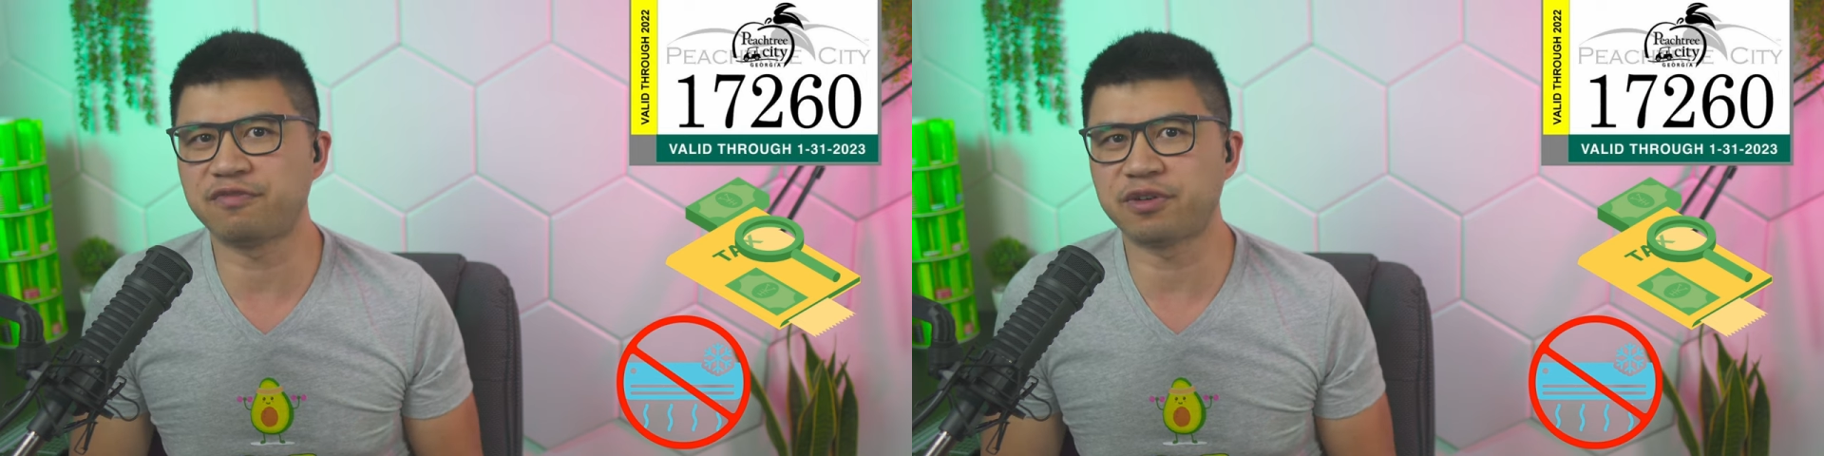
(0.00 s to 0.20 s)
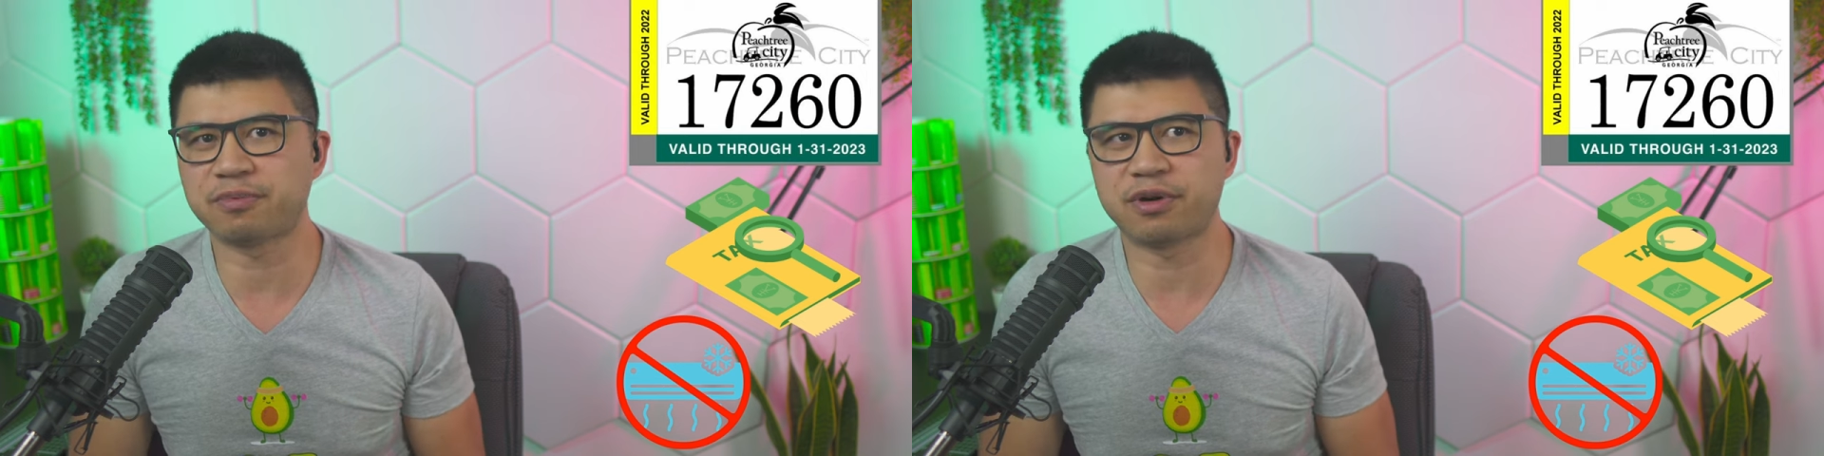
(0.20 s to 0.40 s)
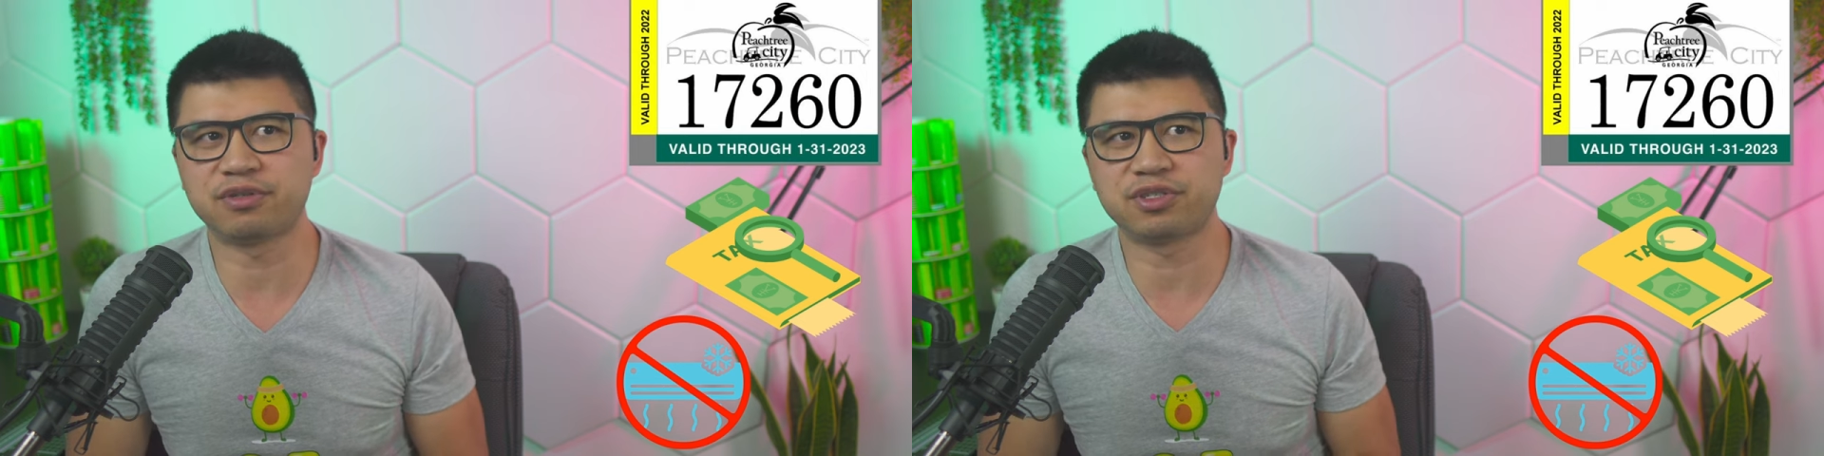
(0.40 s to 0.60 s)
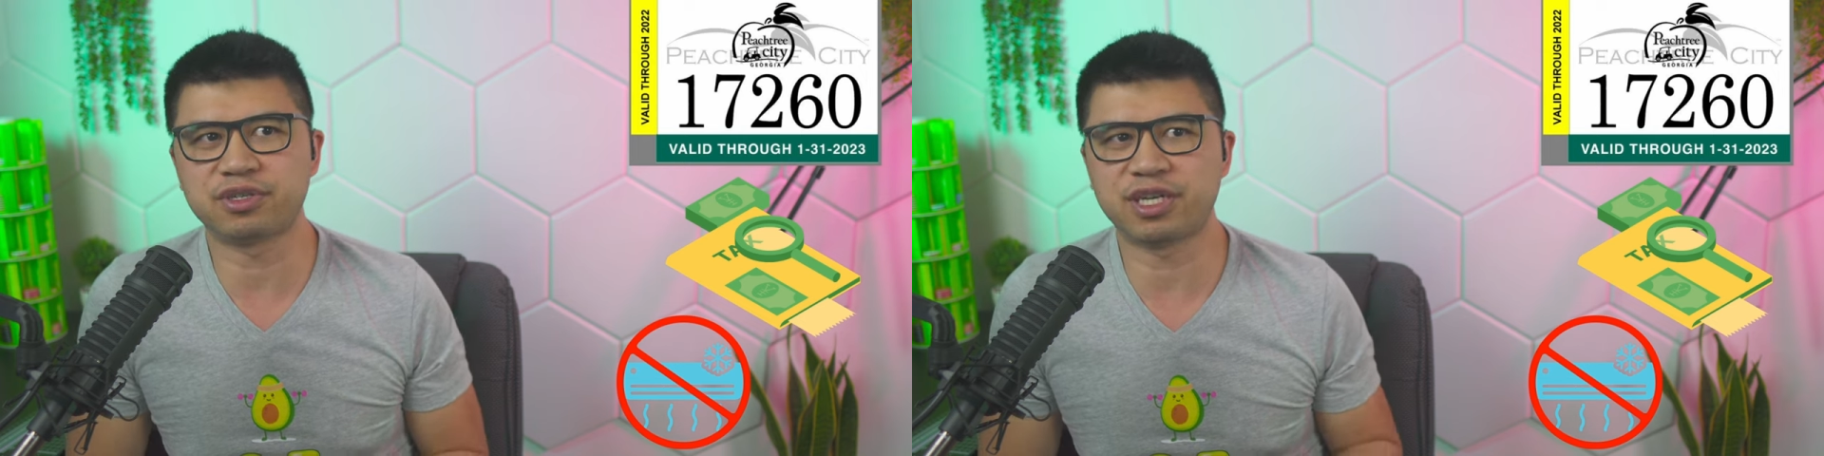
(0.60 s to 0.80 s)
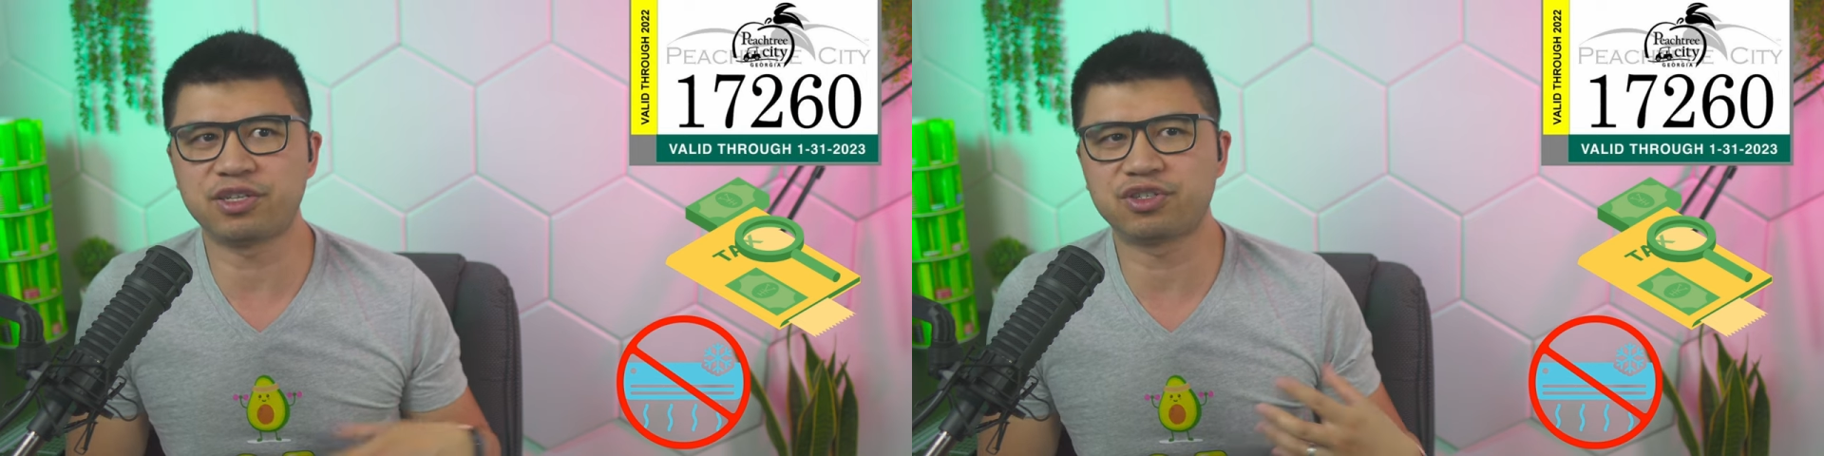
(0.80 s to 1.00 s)
if you're prone
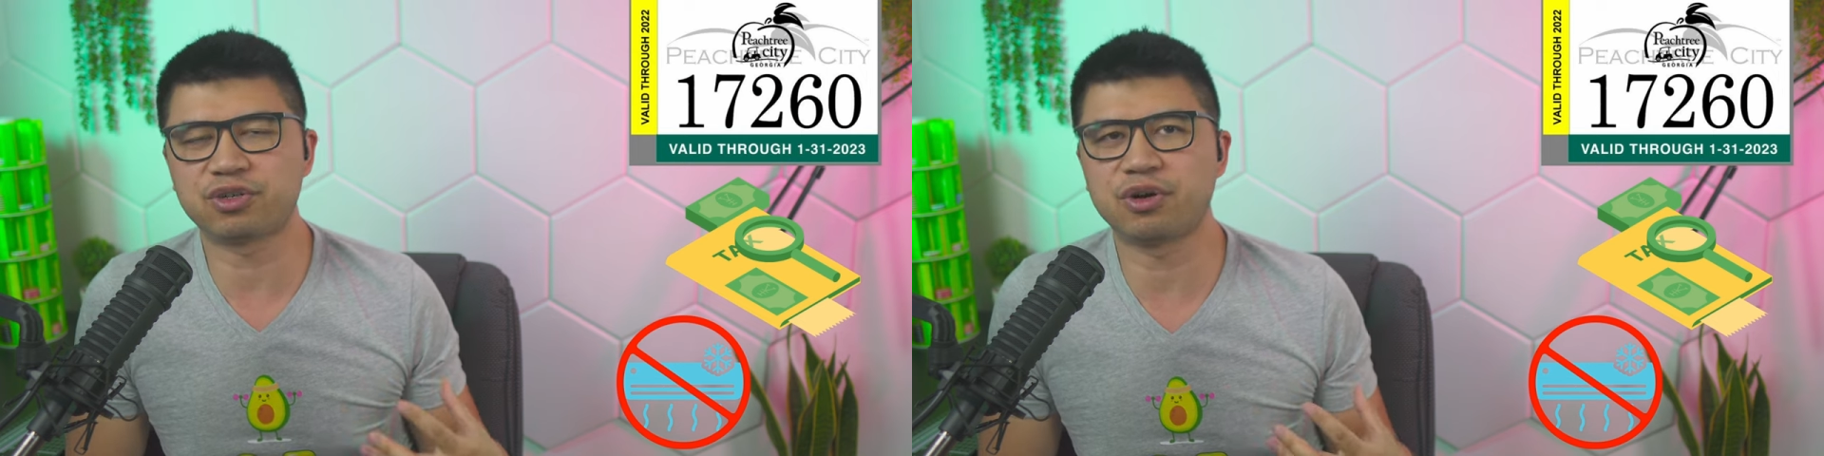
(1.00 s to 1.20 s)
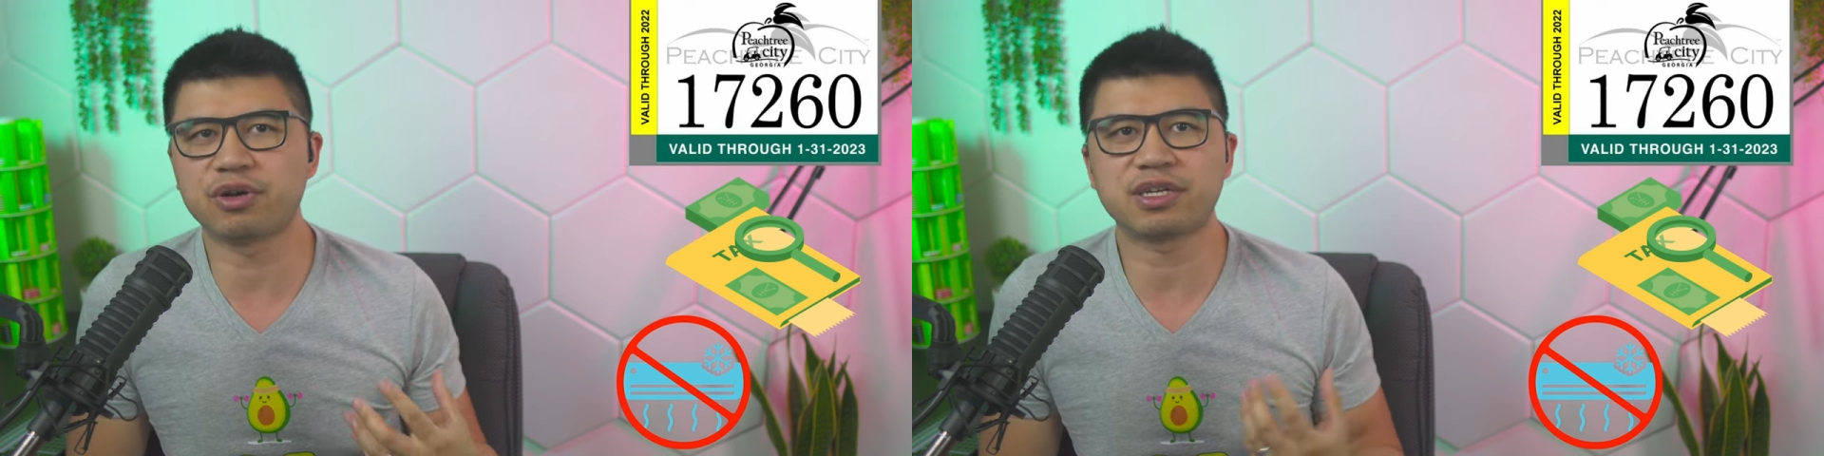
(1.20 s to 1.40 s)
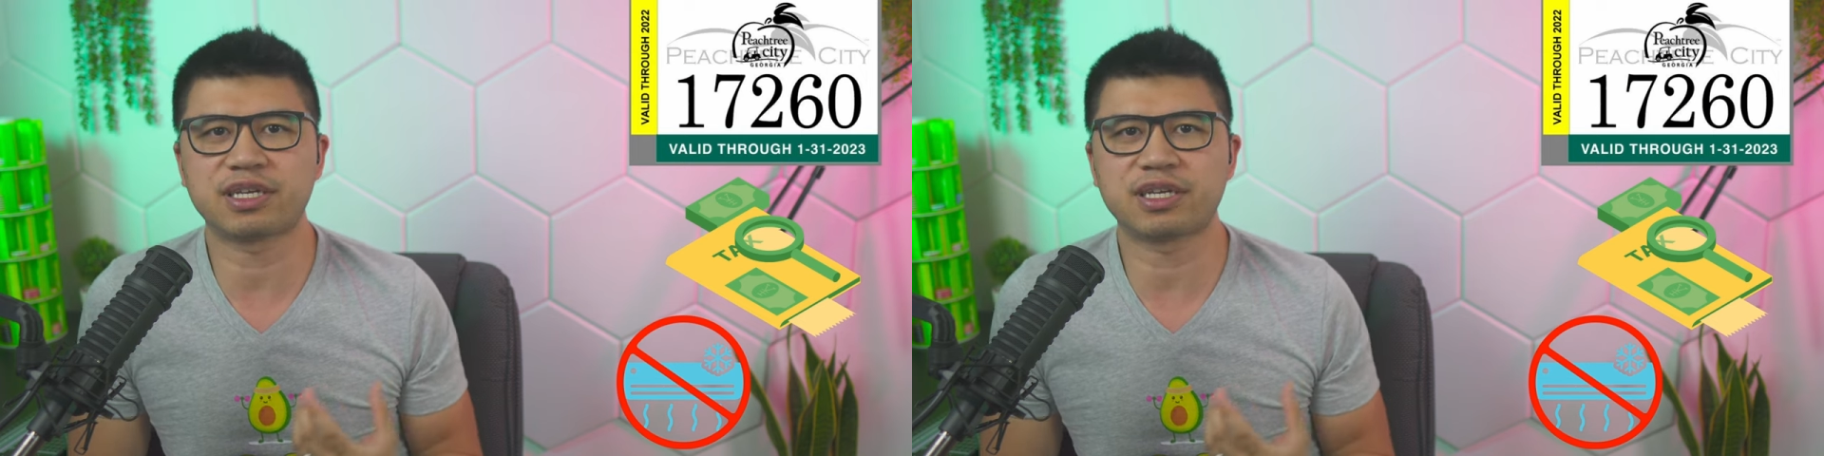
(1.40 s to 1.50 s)
to heat stroke,